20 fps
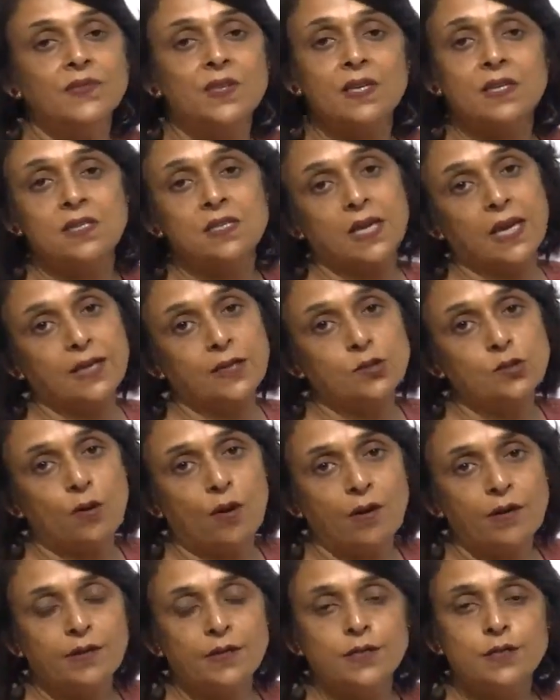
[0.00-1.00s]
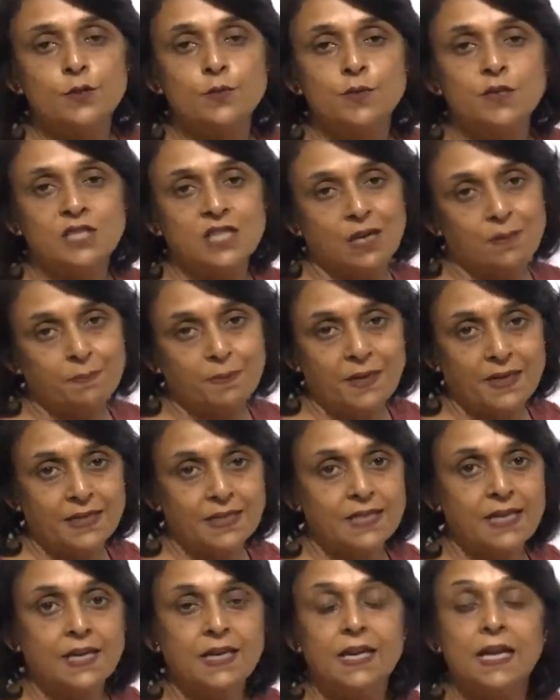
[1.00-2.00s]
the sex organs which are
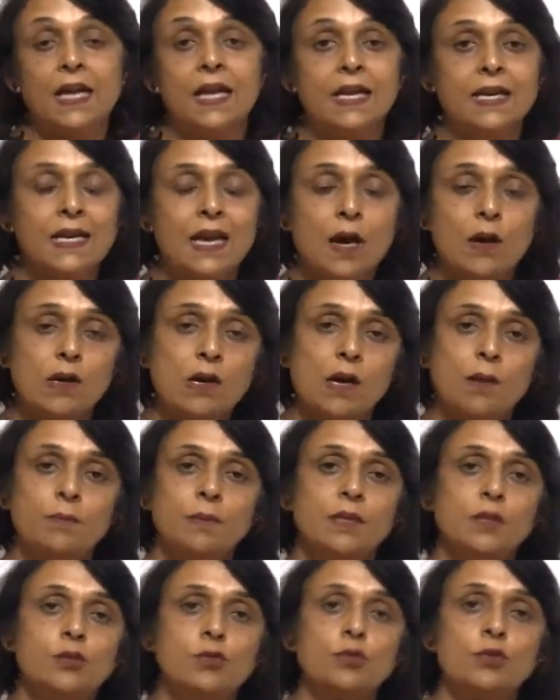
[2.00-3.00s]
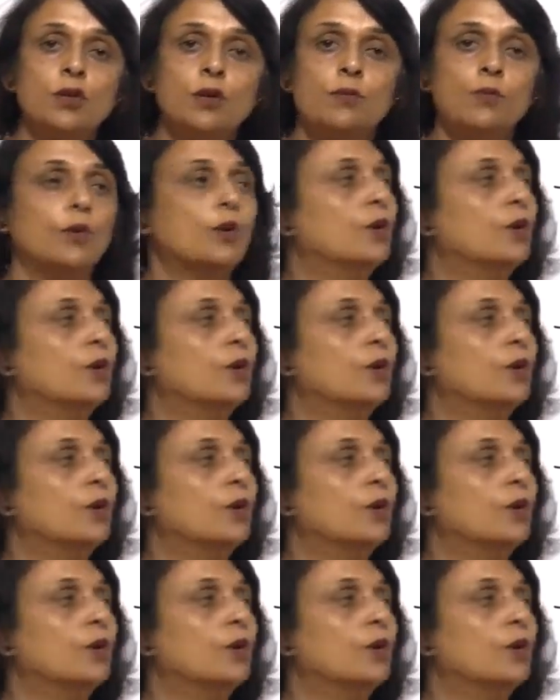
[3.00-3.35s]
present. Now coming to the